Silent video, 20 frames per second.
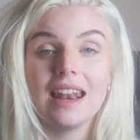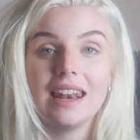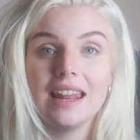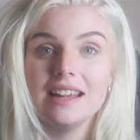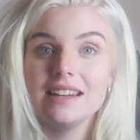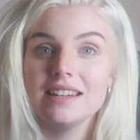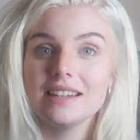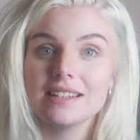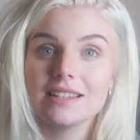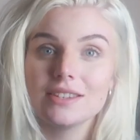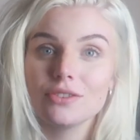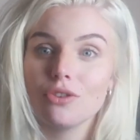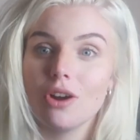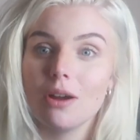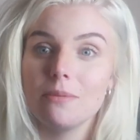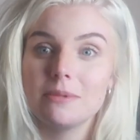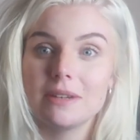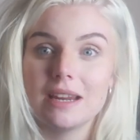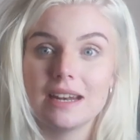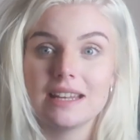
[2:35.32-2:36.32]
and later
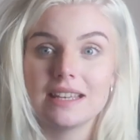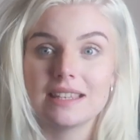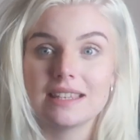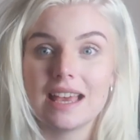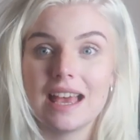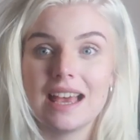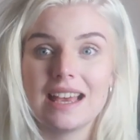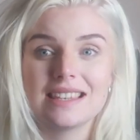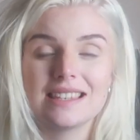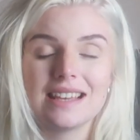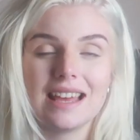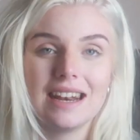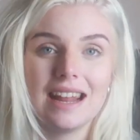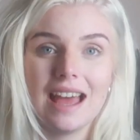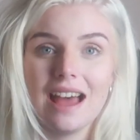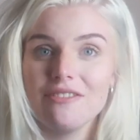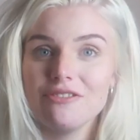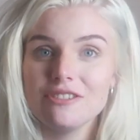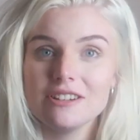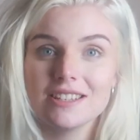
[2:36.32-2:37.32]
described Dennis as an
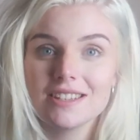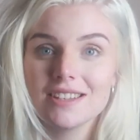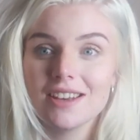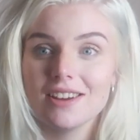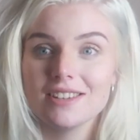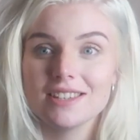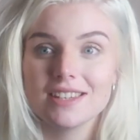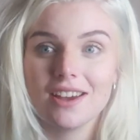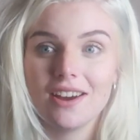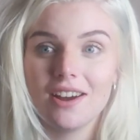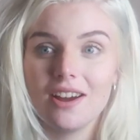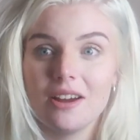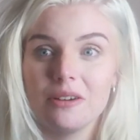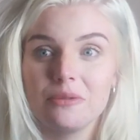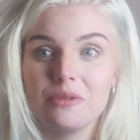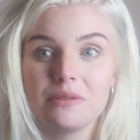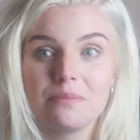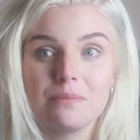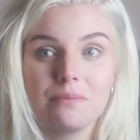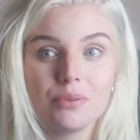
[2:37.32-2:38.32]
average sized guy
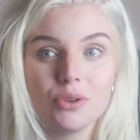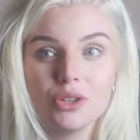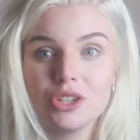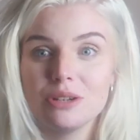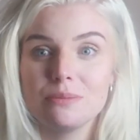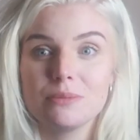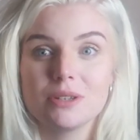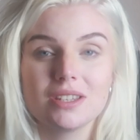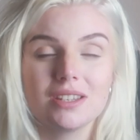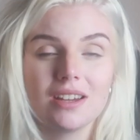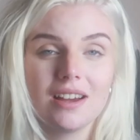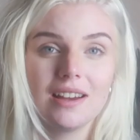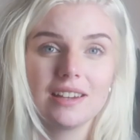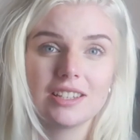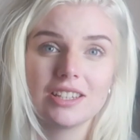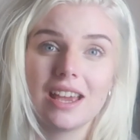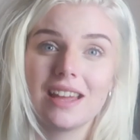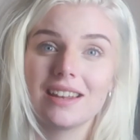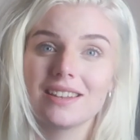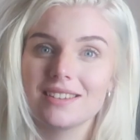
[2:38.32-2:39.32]
with bushy
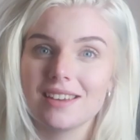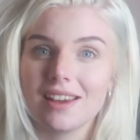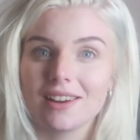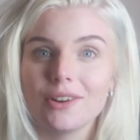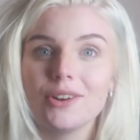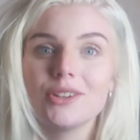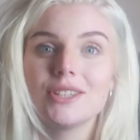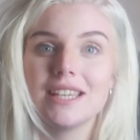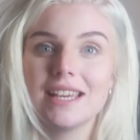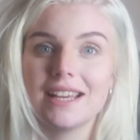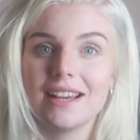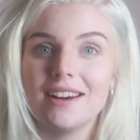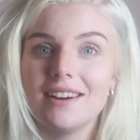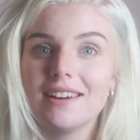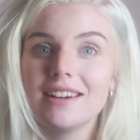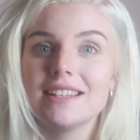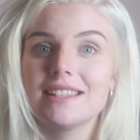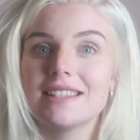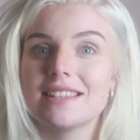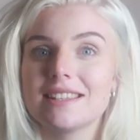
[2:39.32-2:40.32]
moustache and psychotic
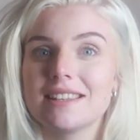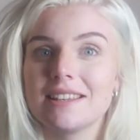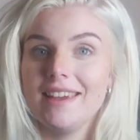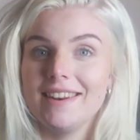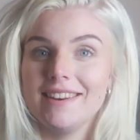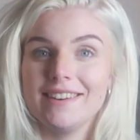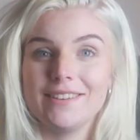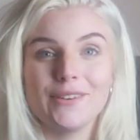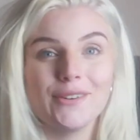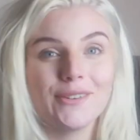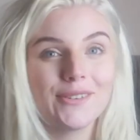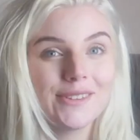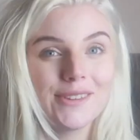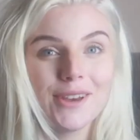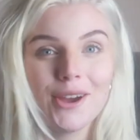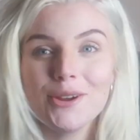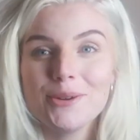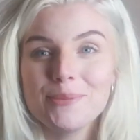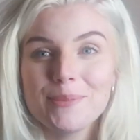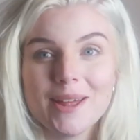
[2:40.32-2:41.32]
eyes. In
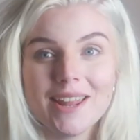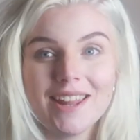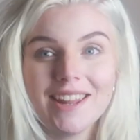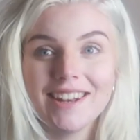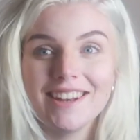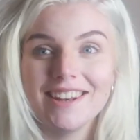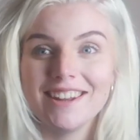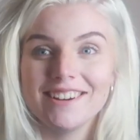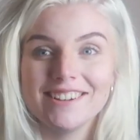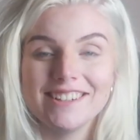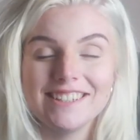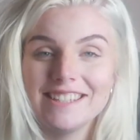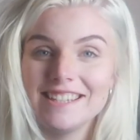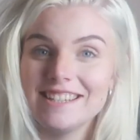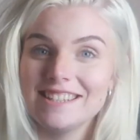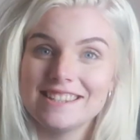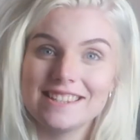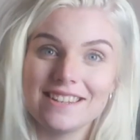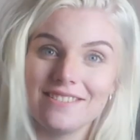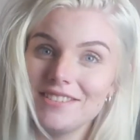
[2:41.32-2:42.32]
October
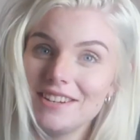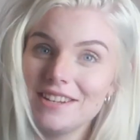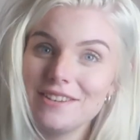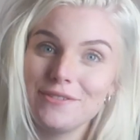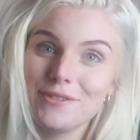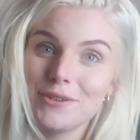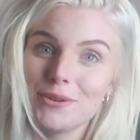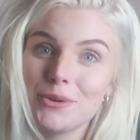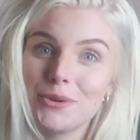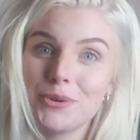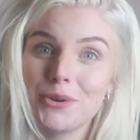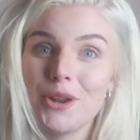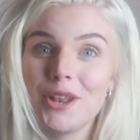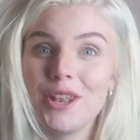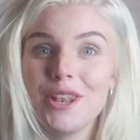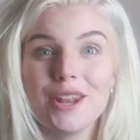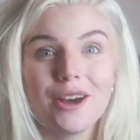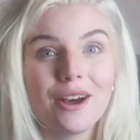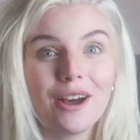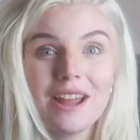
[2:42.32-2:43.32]
1974,
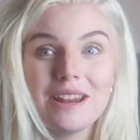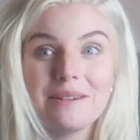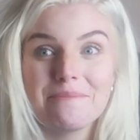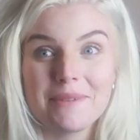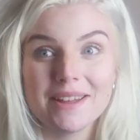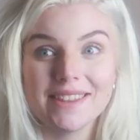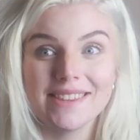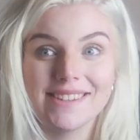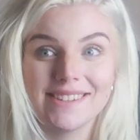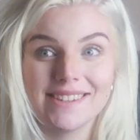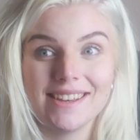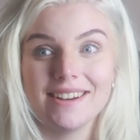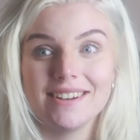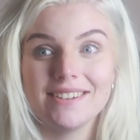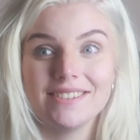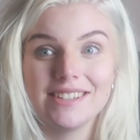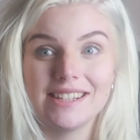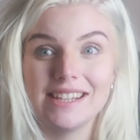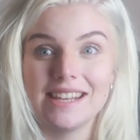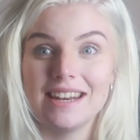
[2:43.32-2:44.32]
9 months
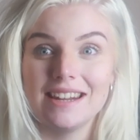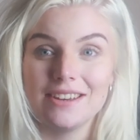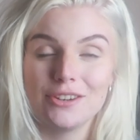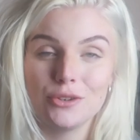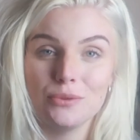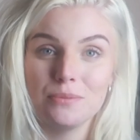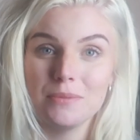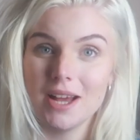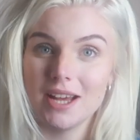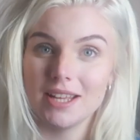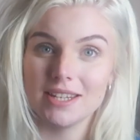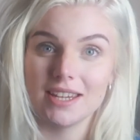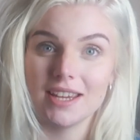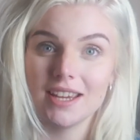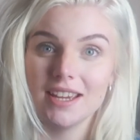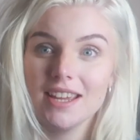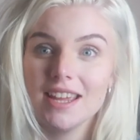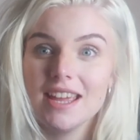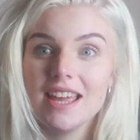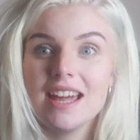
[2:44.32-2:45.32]
after the initial
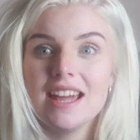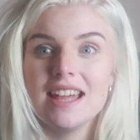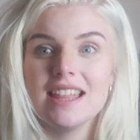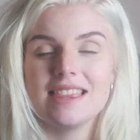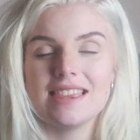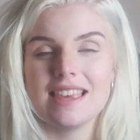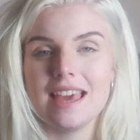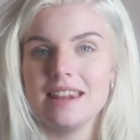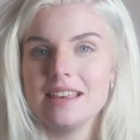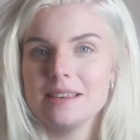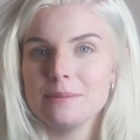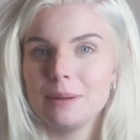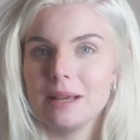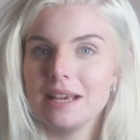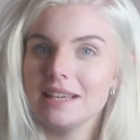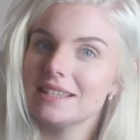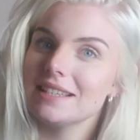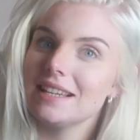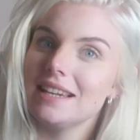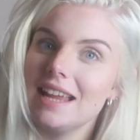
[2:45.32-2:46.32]
murder, Dennis
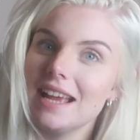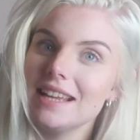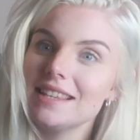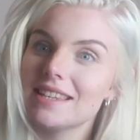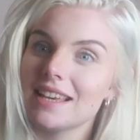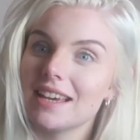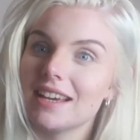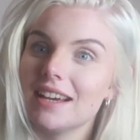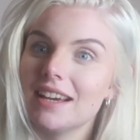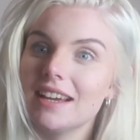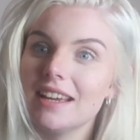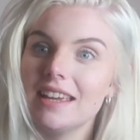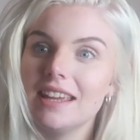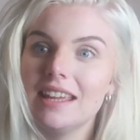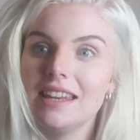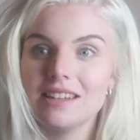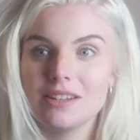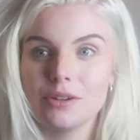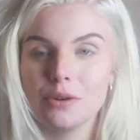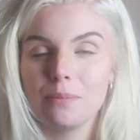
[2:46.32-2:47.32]
placed a letter
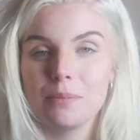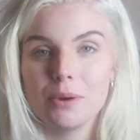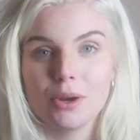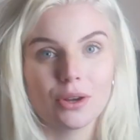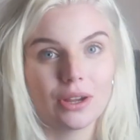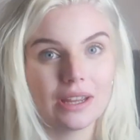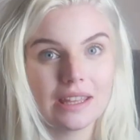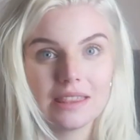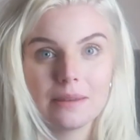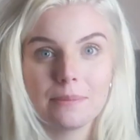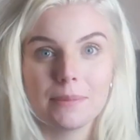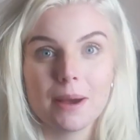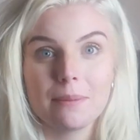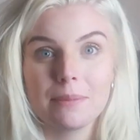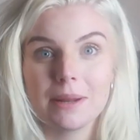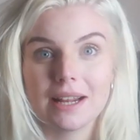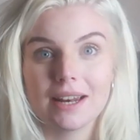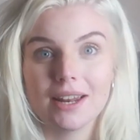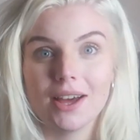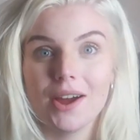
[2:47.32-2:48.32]
into a book in the
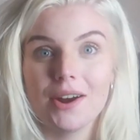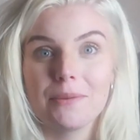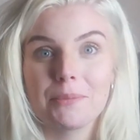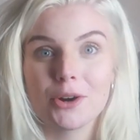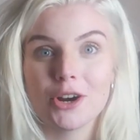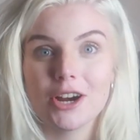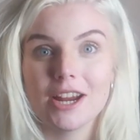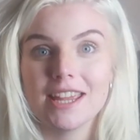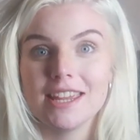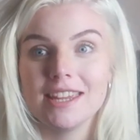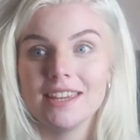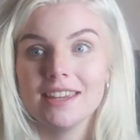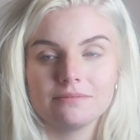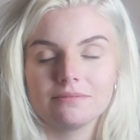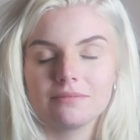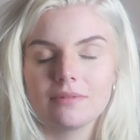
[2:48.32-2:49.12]
public library.